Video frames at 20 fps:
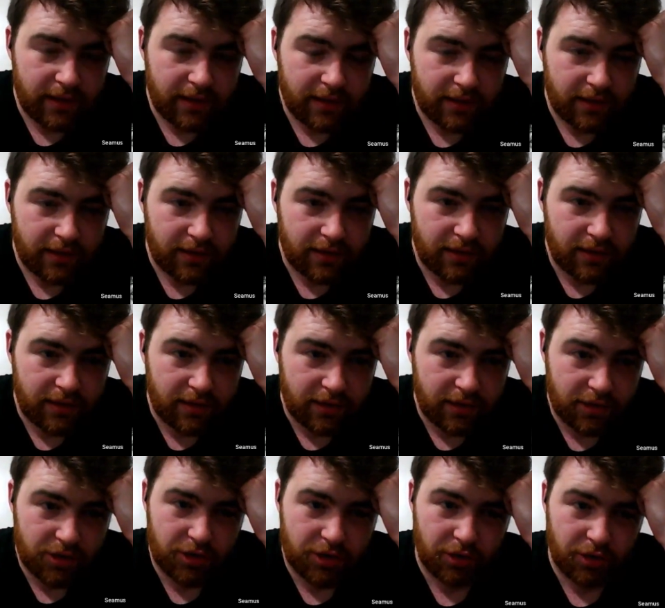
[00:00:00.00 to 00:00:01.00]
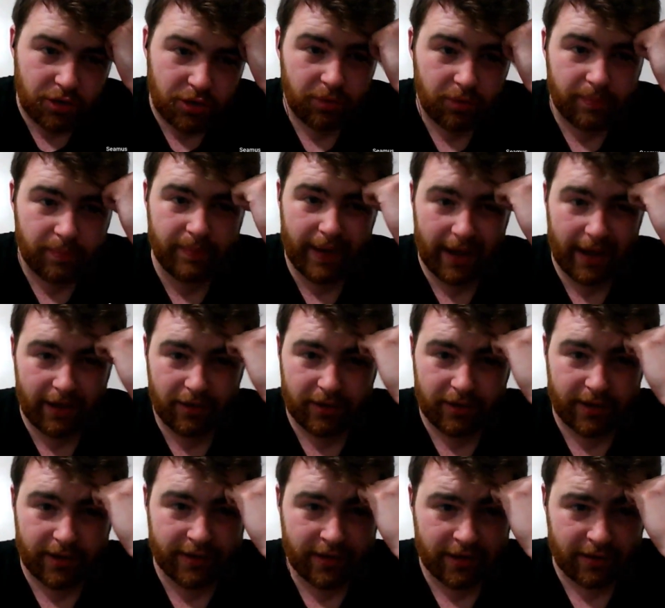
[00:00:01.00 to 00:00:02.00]
the control panel
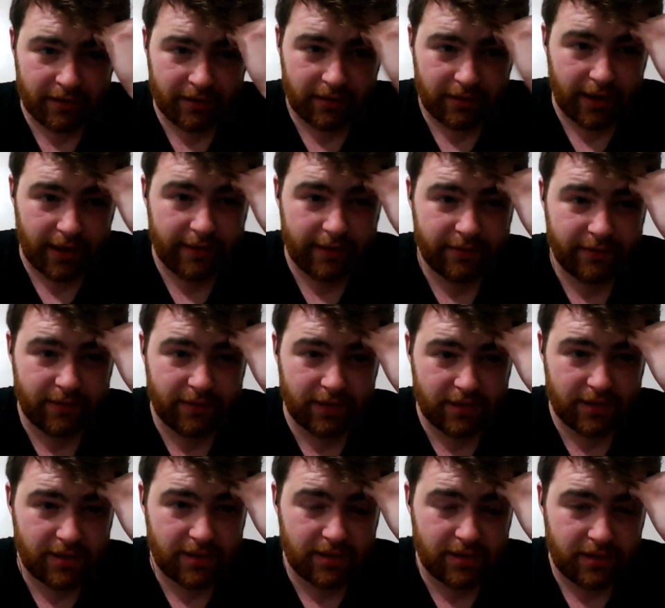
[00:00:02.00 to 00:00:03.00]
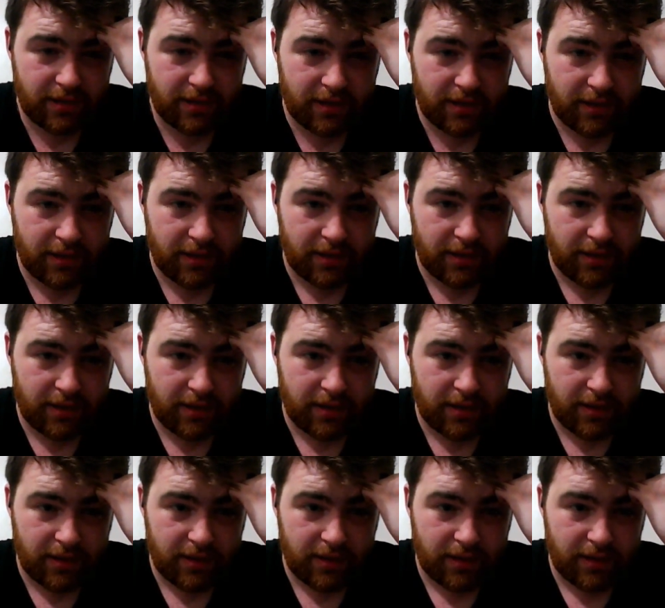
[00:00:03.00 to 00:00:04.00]
on the left is.
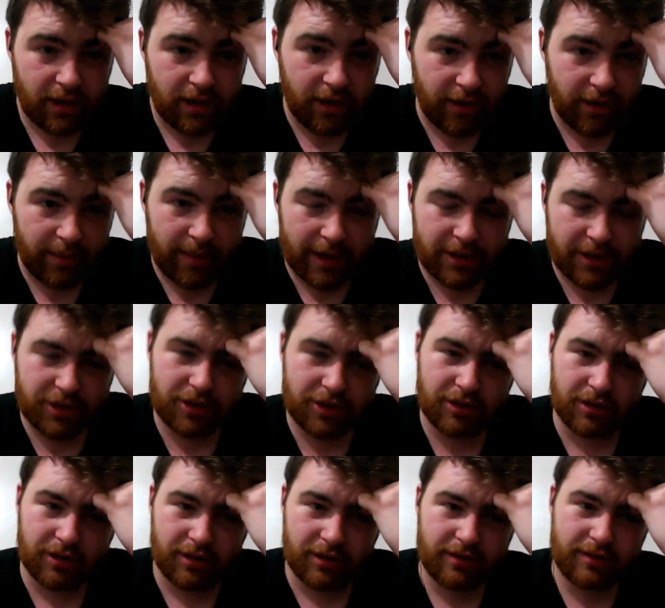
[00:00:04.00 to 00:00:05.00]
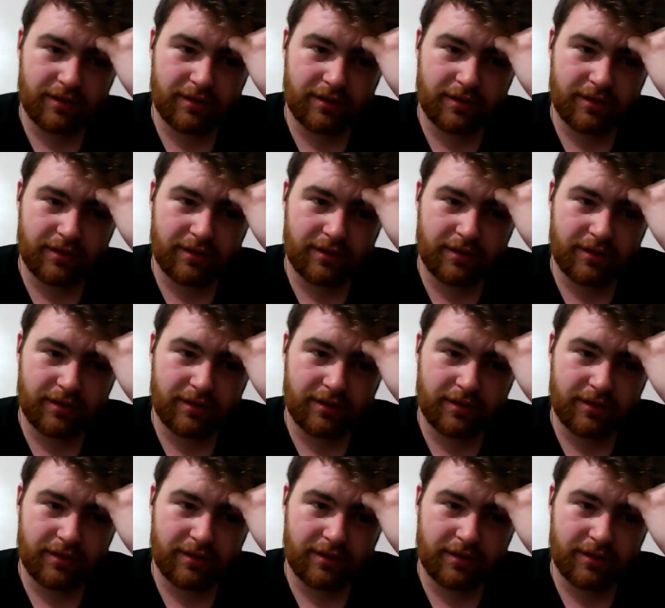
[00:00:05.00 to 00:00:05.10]
No, I'm not sure.